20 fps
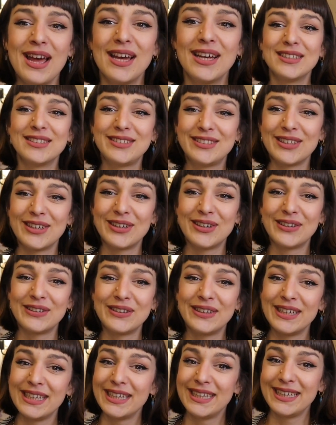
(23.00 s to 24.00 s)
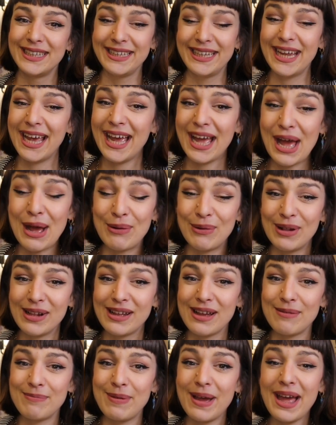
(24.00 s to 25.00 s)
So yeah,
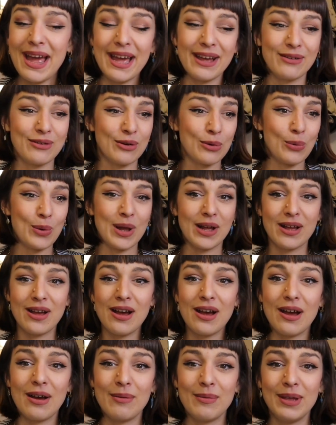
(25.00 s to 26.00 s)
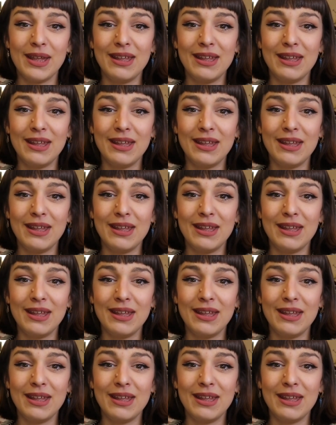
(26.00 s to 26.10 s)
welcome back, or welcome.